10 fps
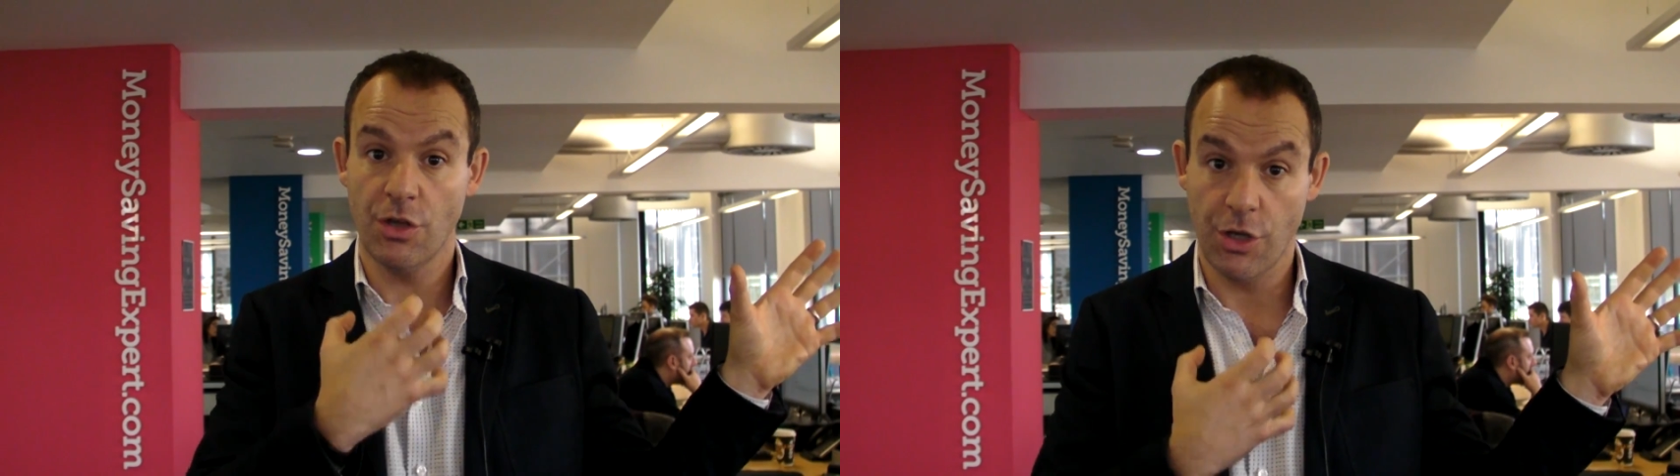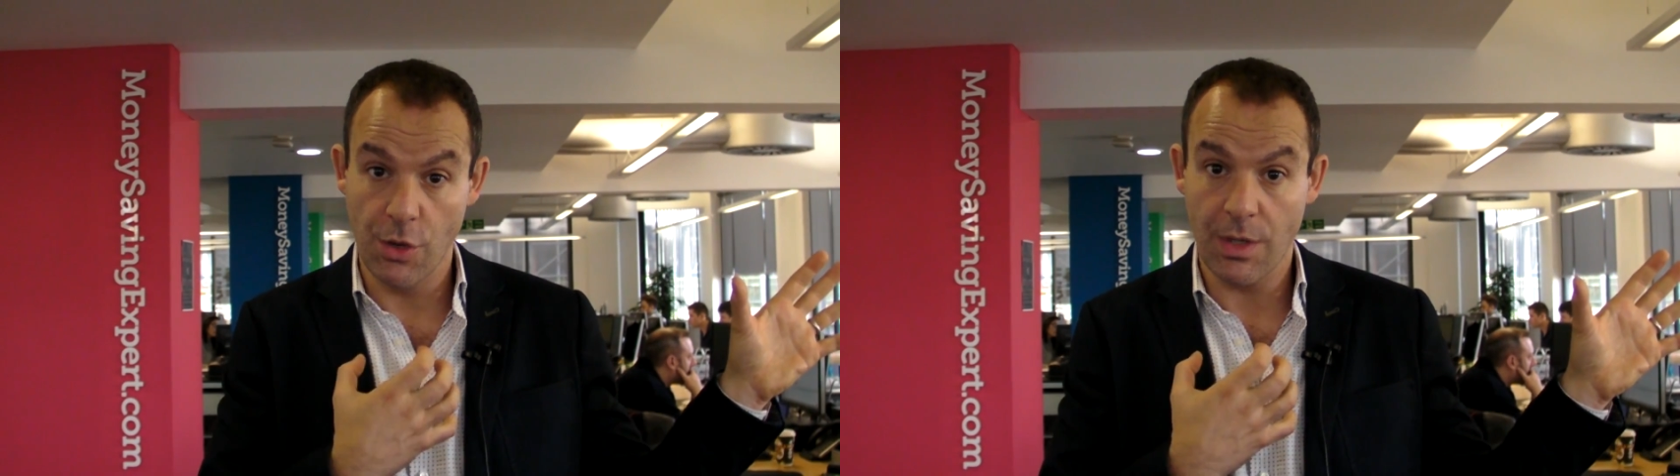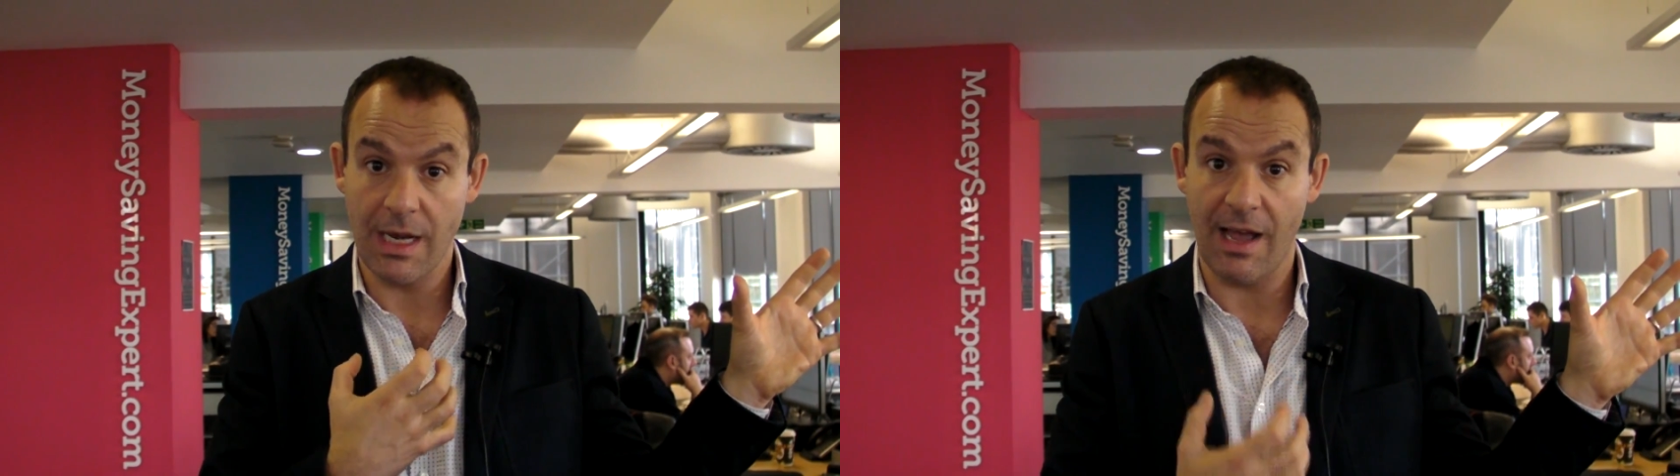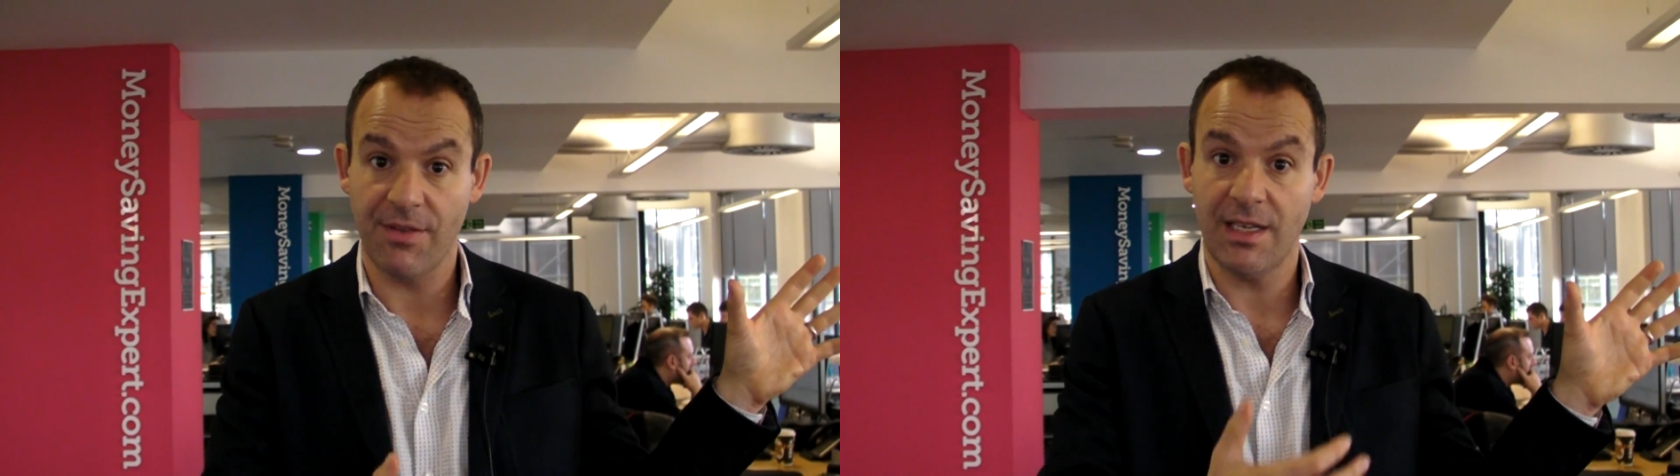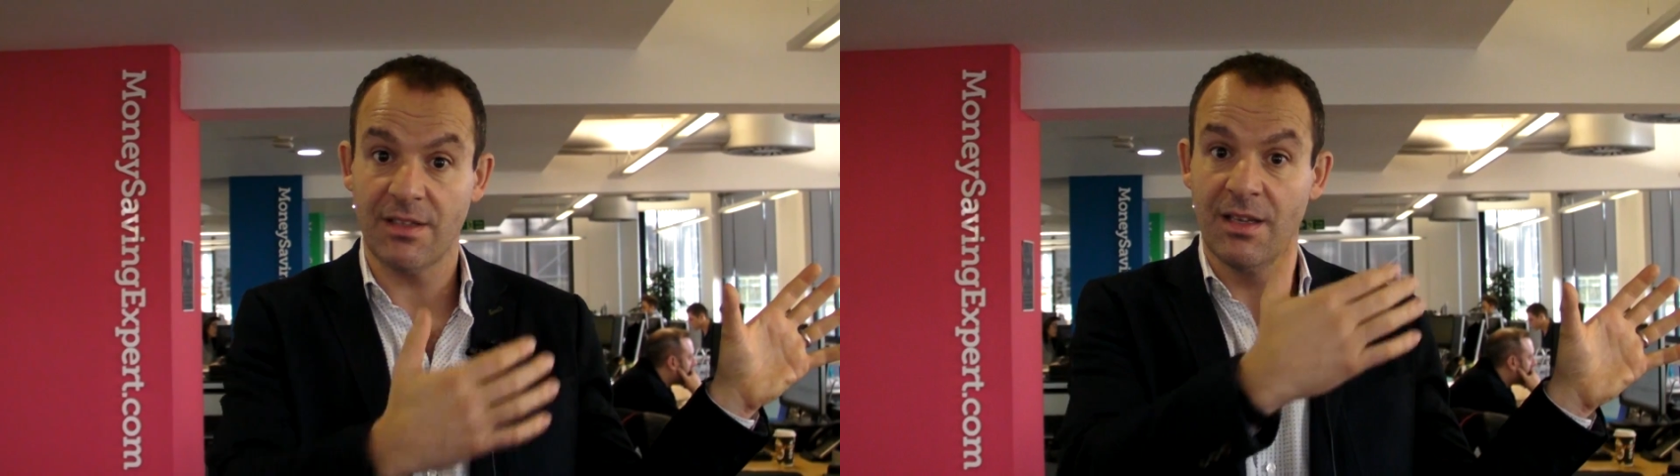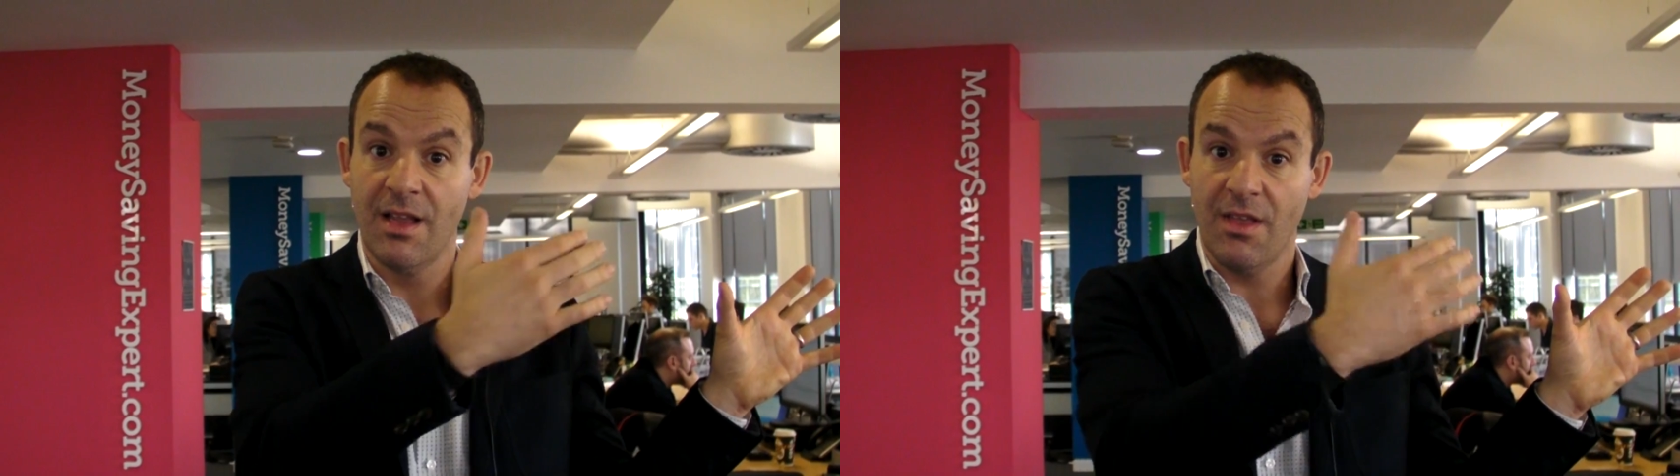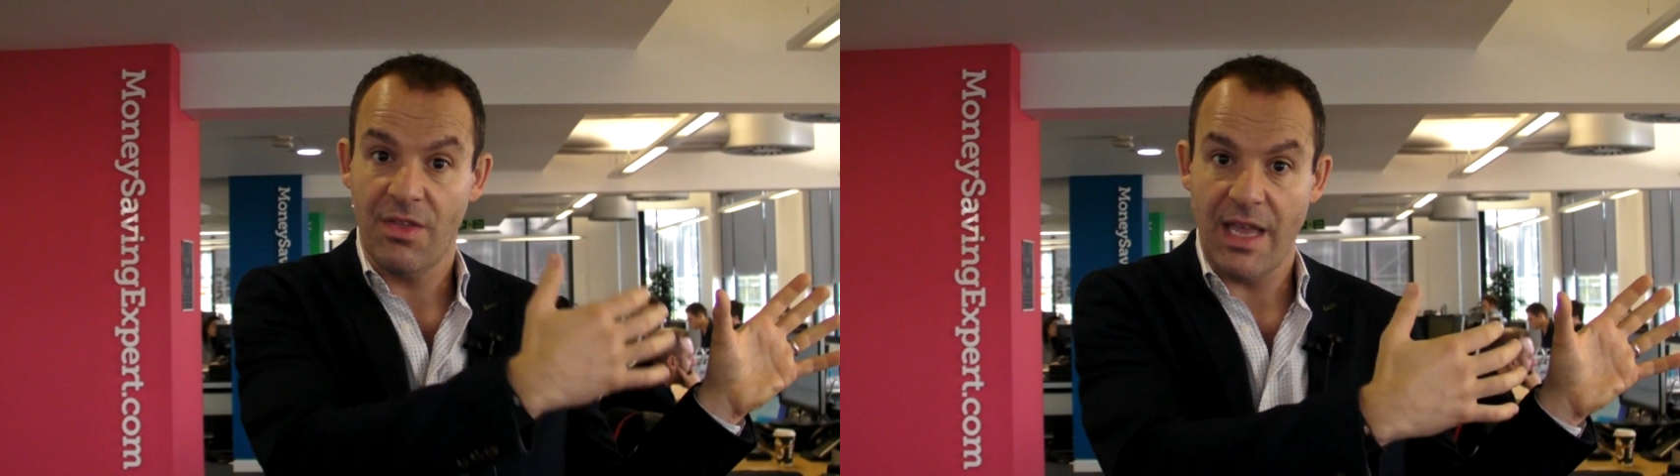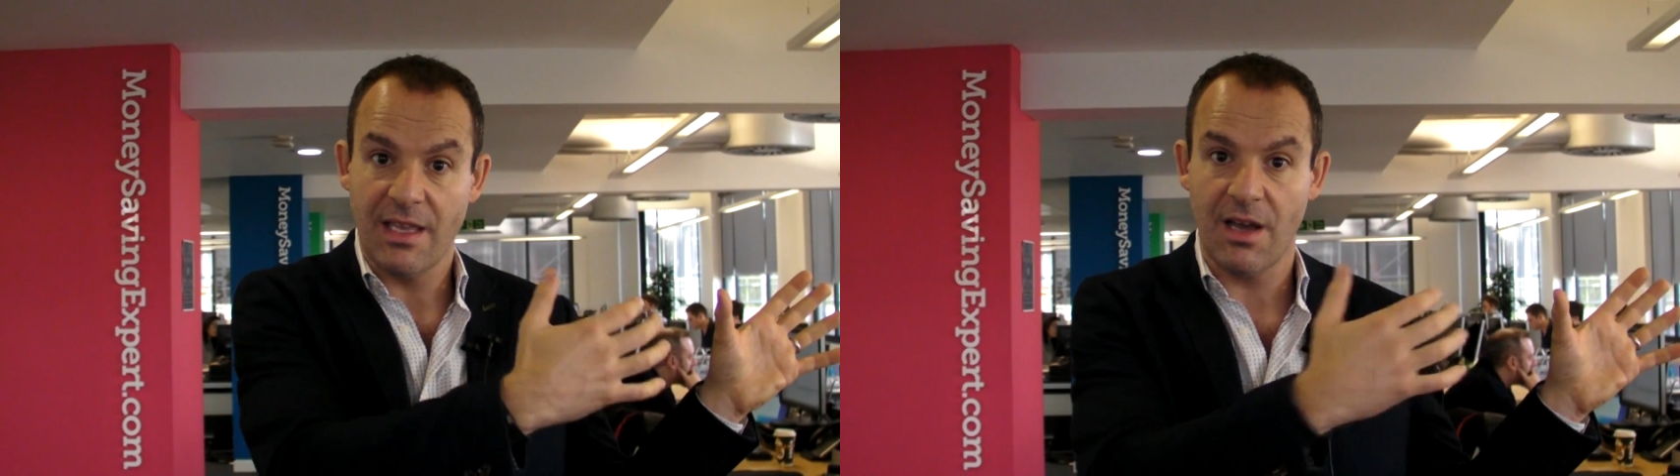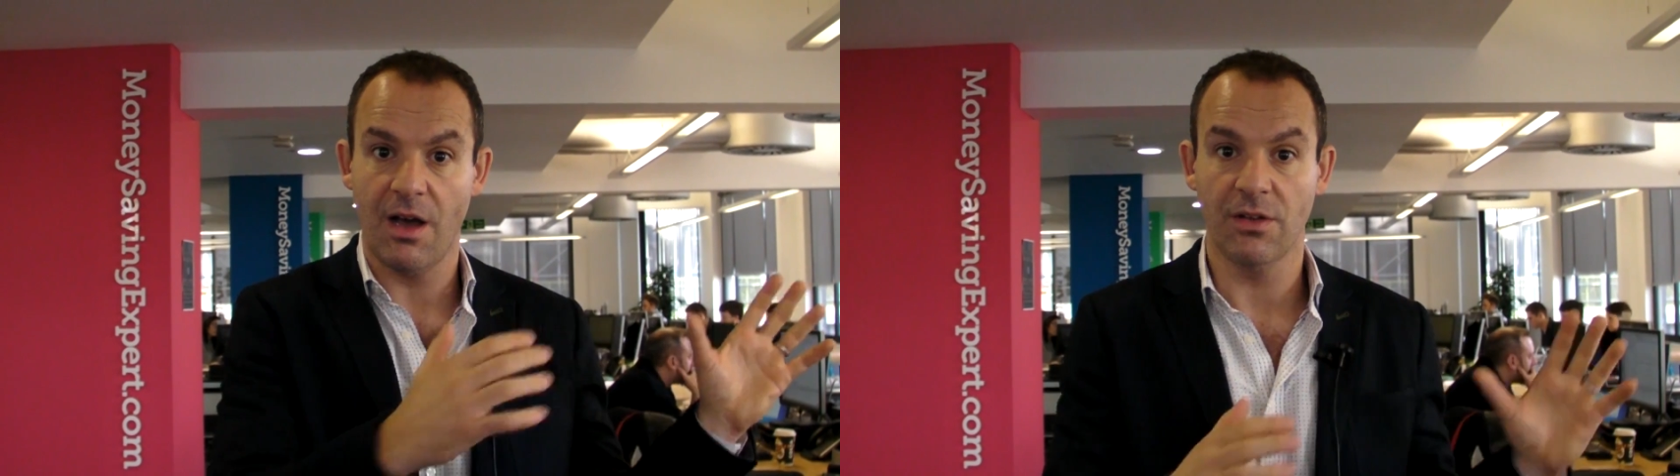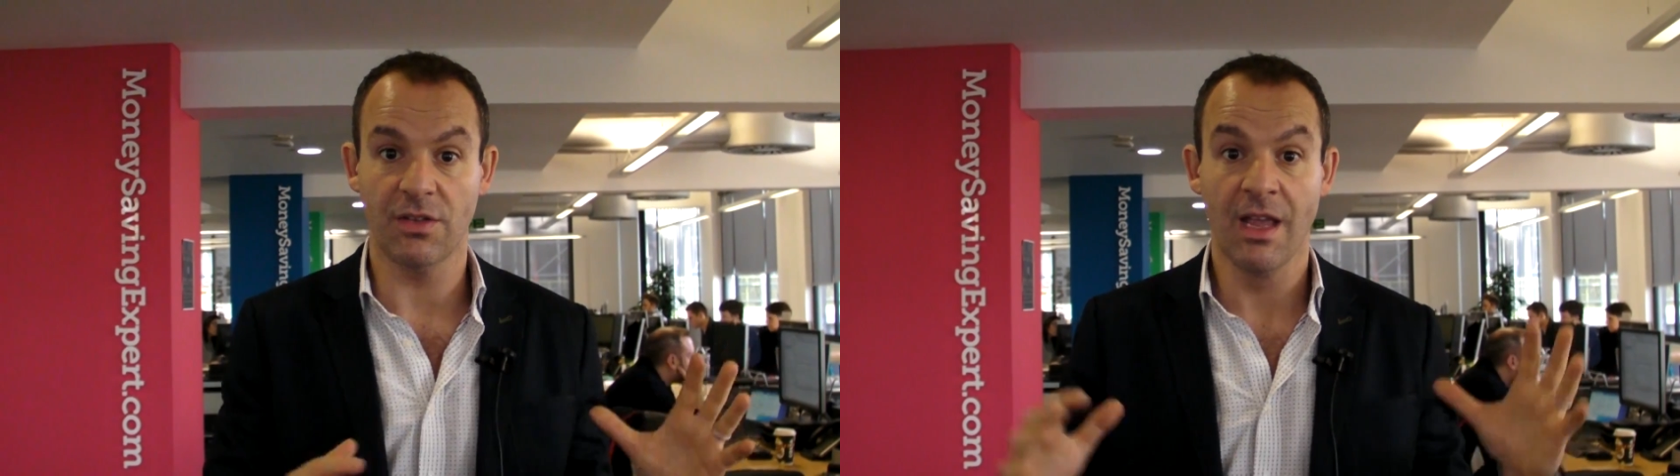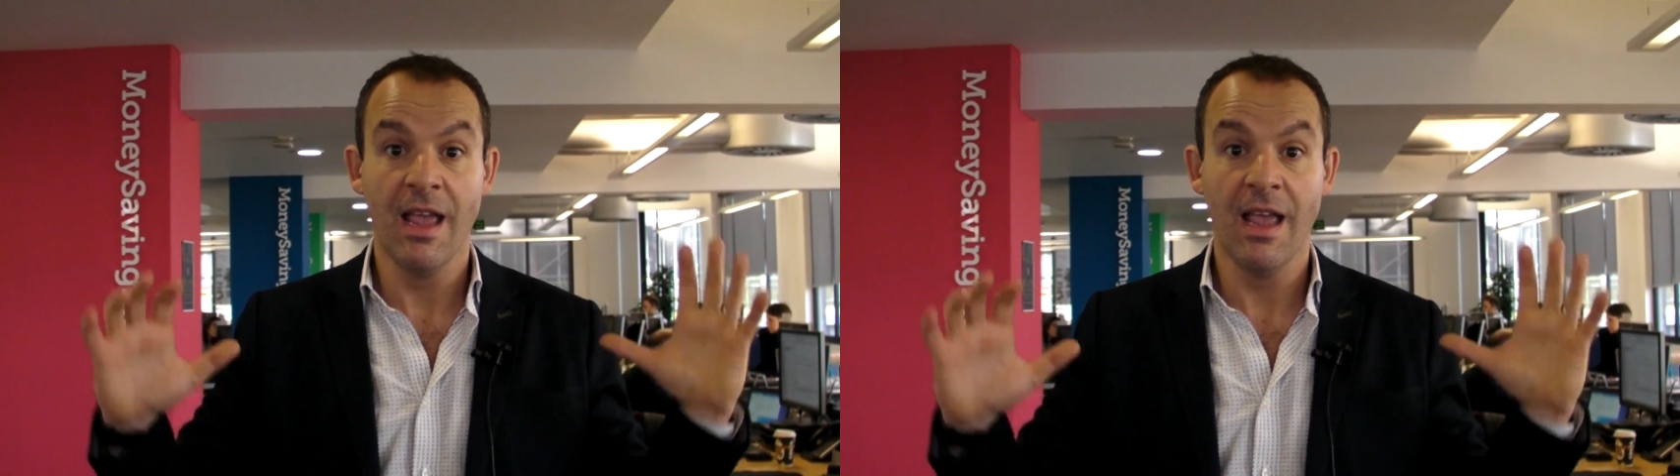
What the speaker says: you can have it, they can't.